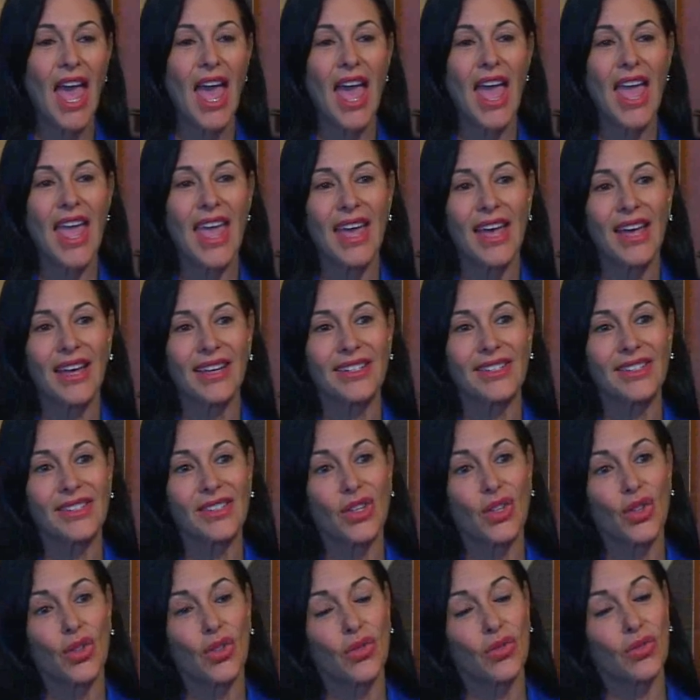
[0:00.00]
And
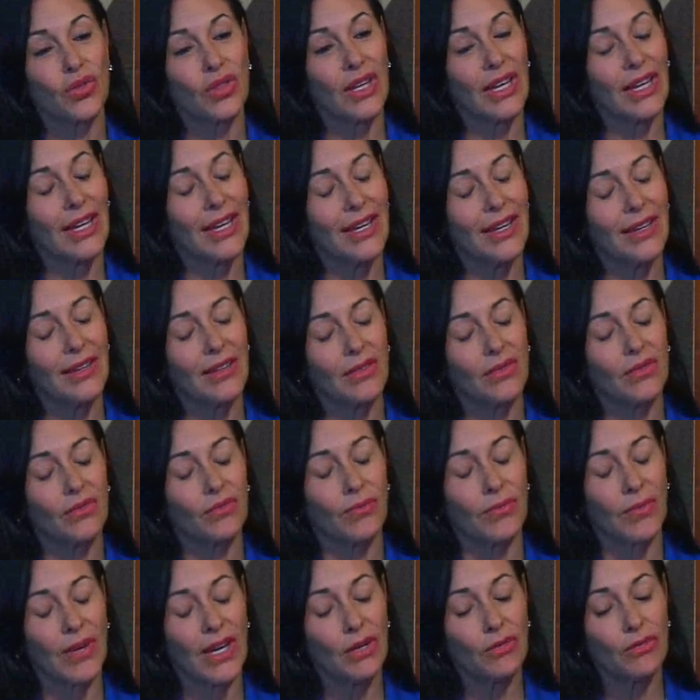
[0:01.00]

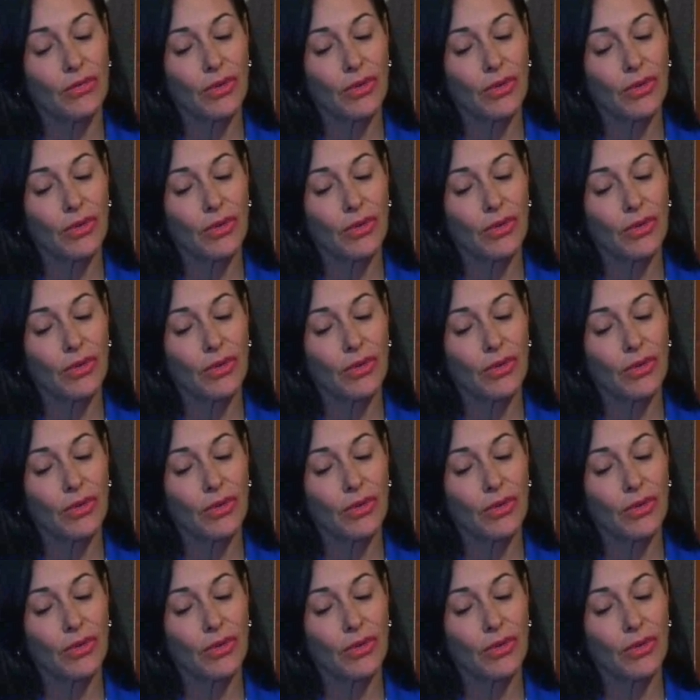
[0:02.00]
it